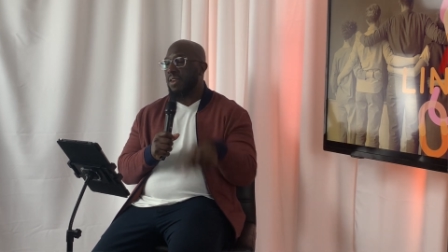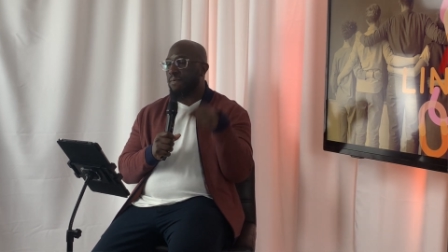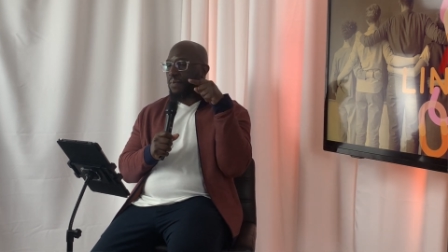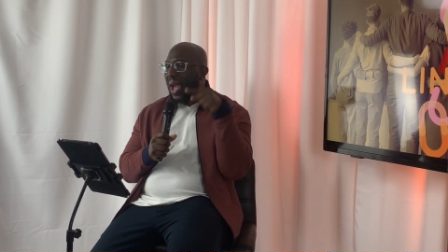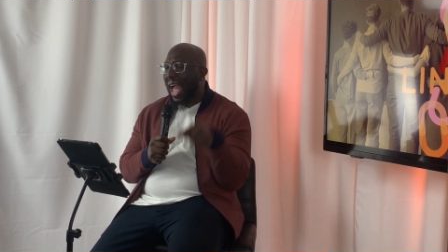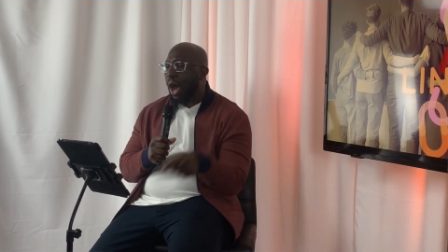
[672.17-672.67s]

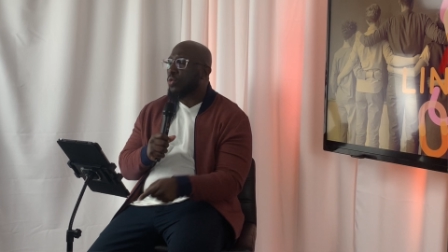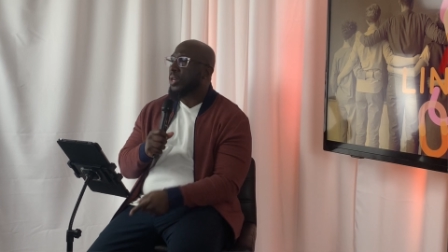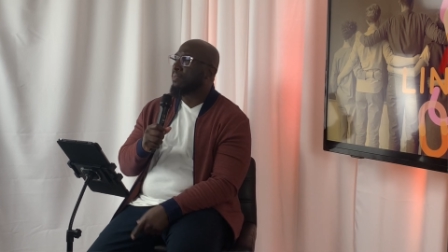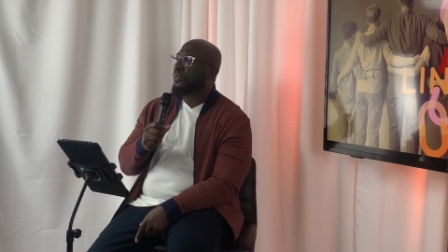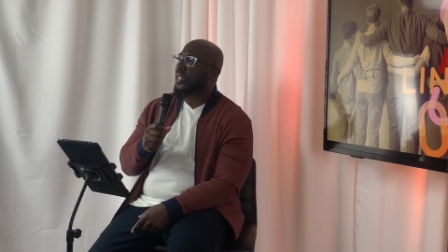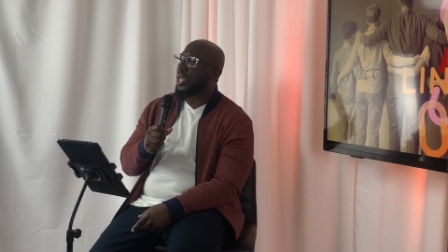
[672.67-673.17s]
He
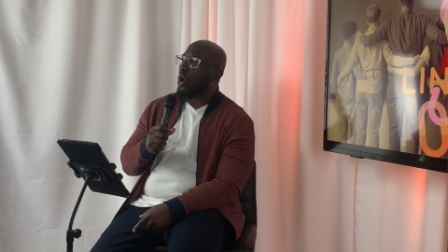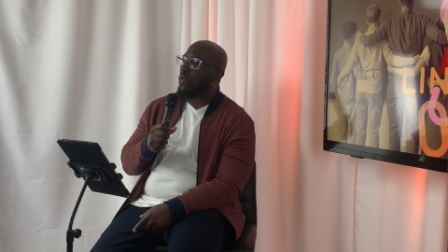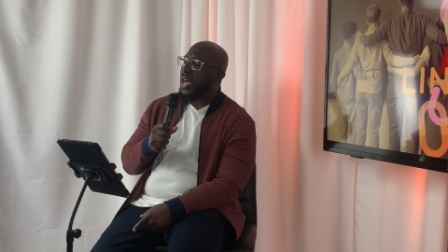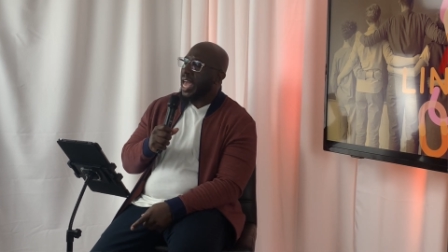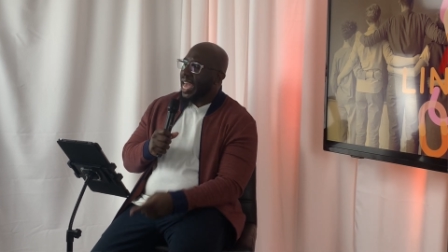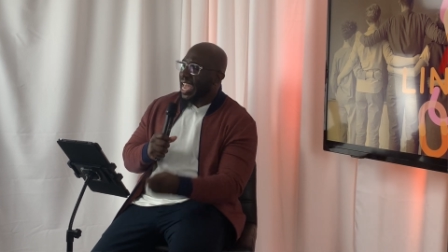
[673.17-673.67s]
found
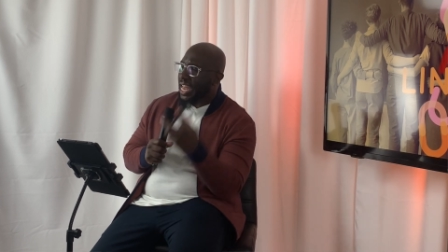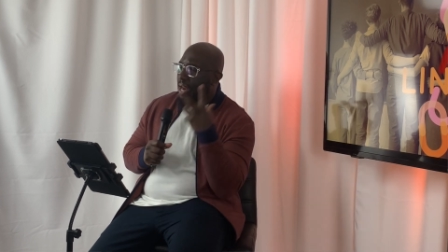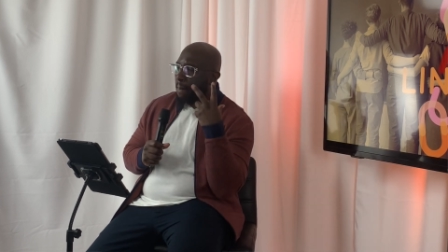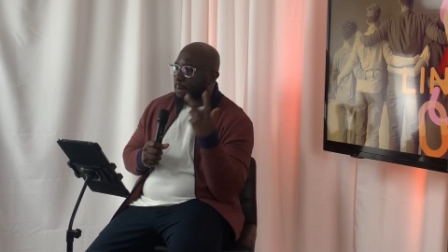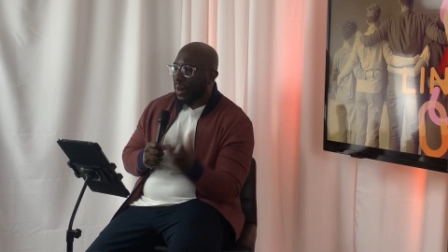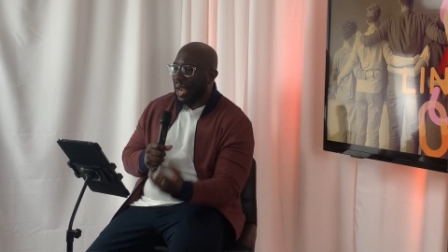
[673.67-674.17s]
himself
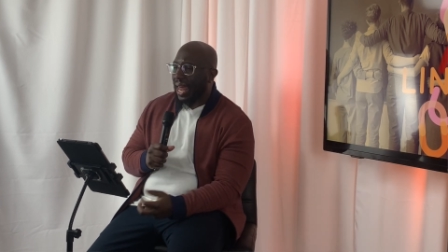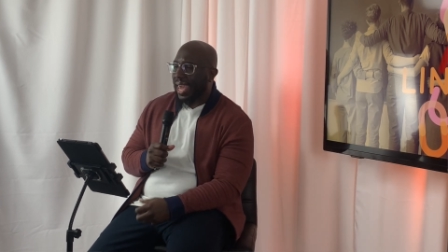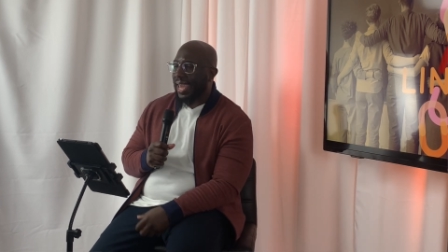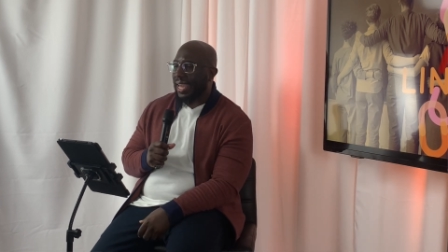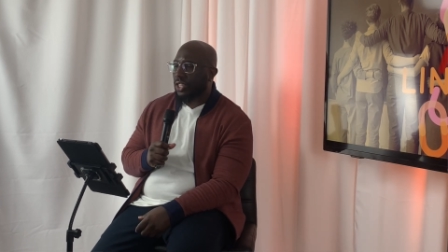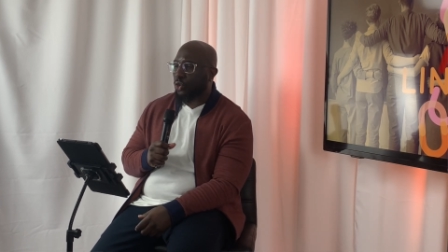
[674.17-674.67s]
in a
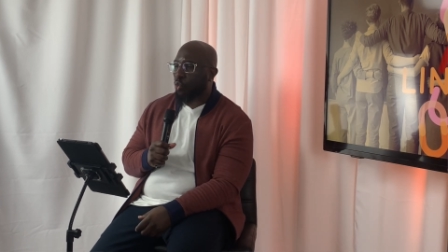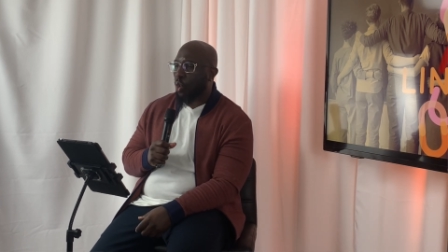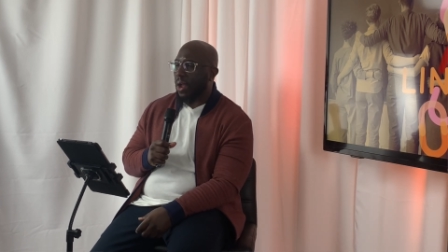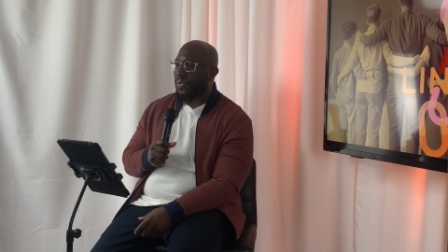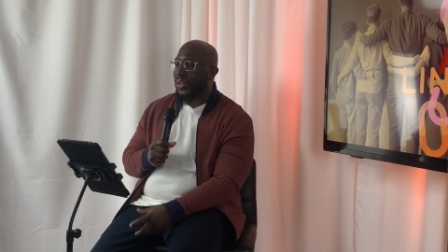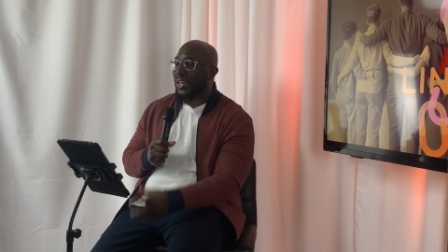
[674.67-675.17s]
place
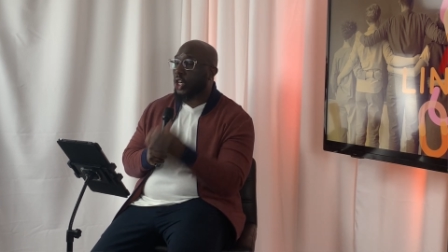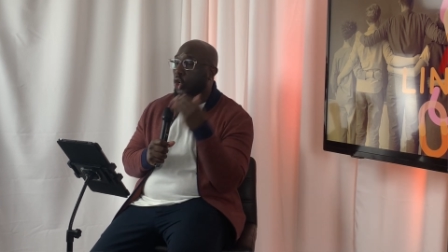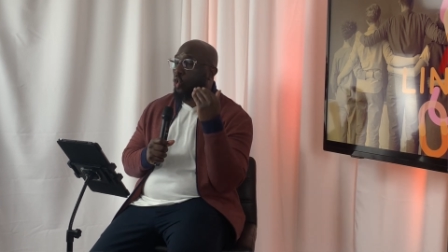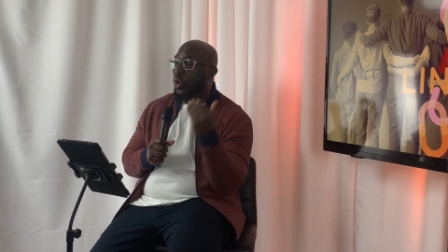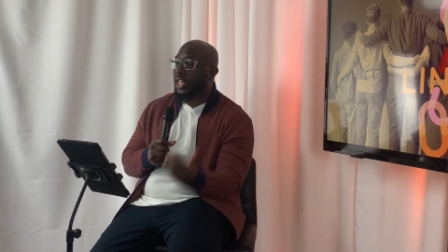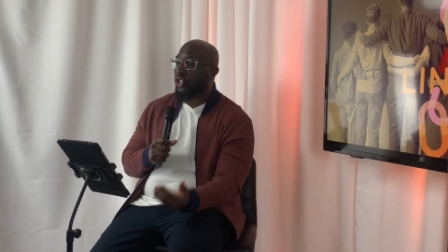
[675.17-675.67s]
where the
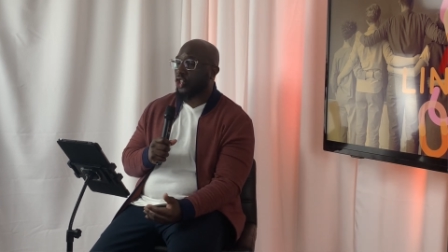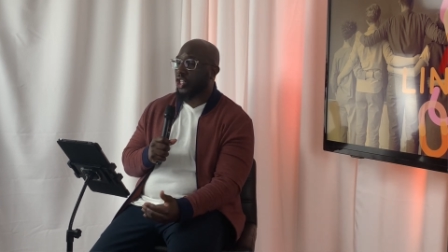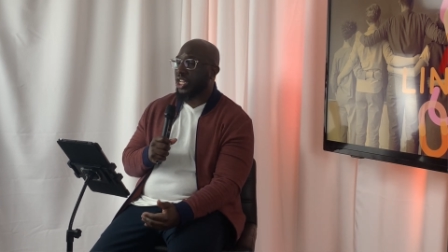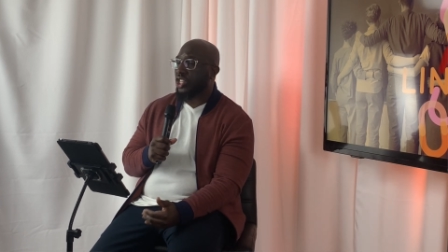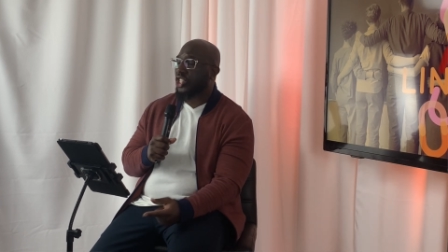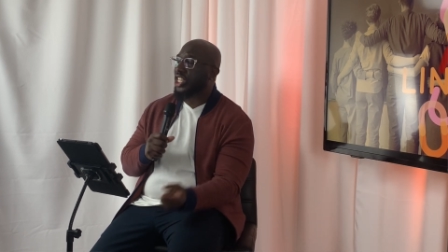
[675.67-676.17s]

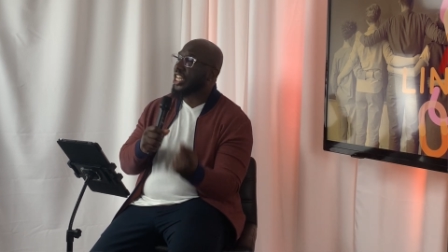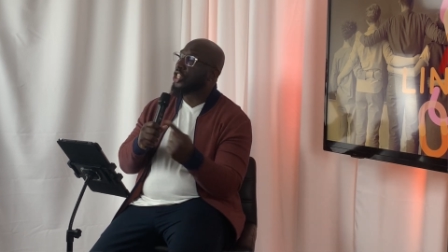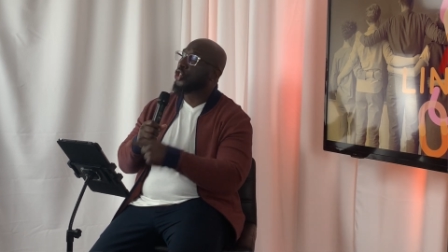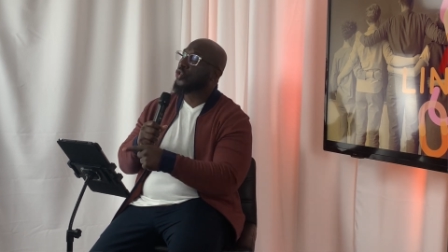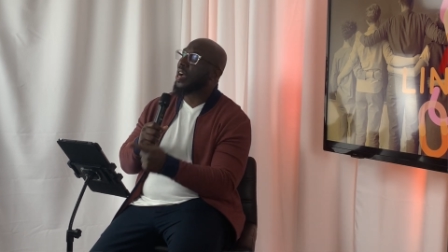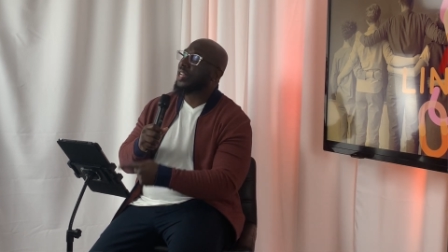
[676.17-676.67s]
Christians
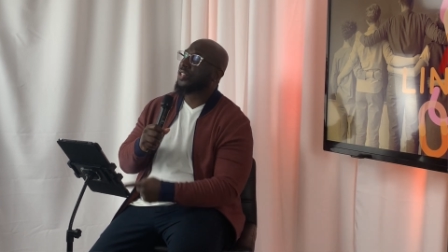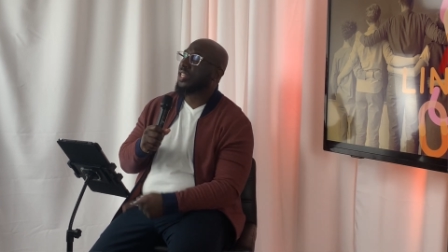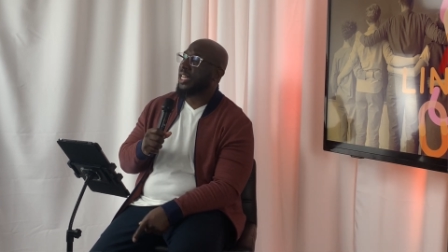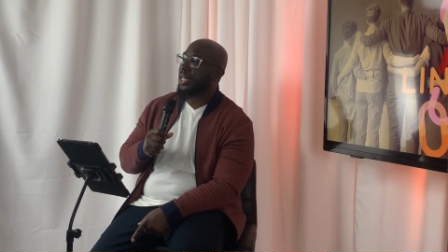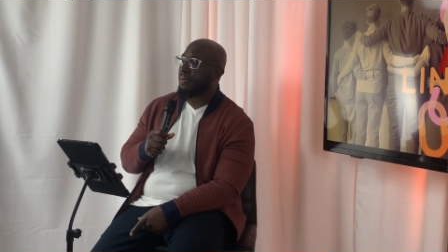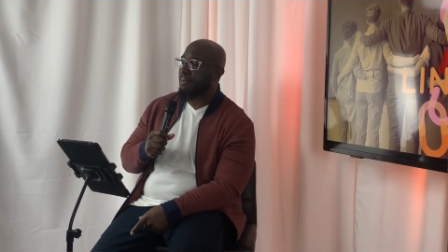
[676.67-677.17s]
didn't
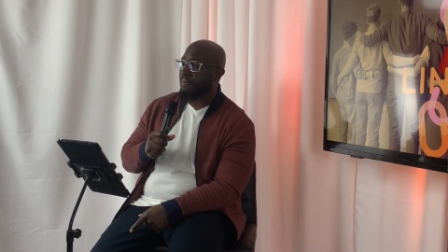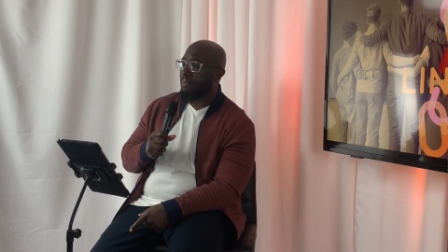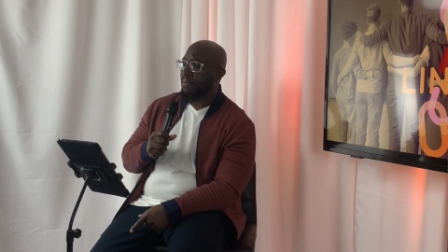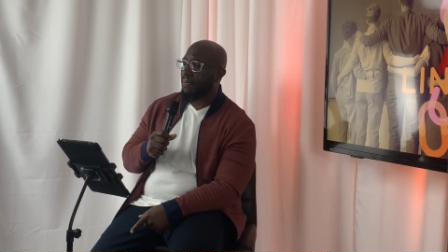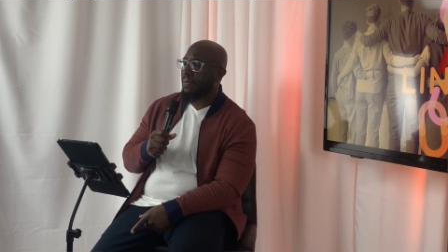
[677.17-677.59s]
trust him